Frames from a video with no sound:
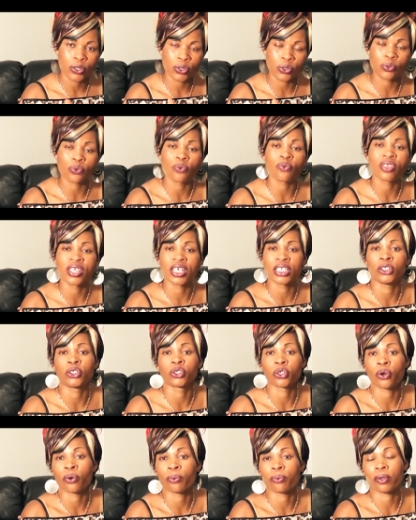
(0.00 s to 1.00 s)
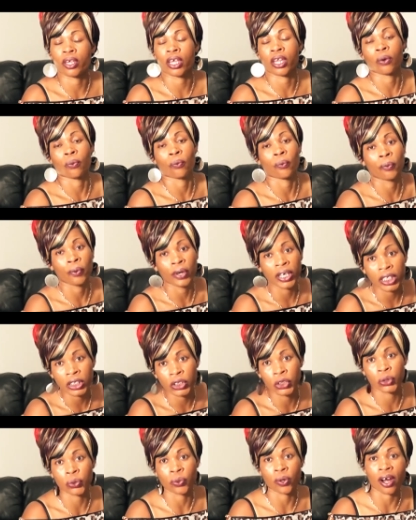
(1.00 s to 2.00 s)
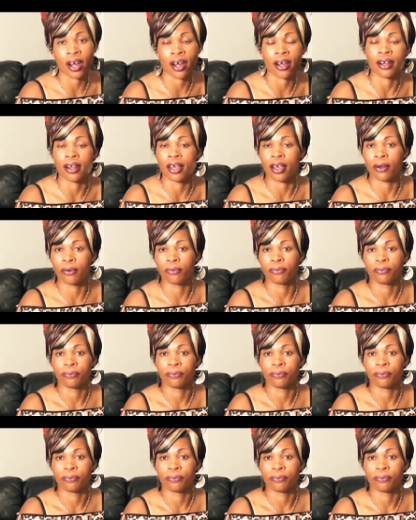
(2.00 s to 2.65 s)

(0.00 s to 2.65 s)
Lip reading: to the job in which you are now,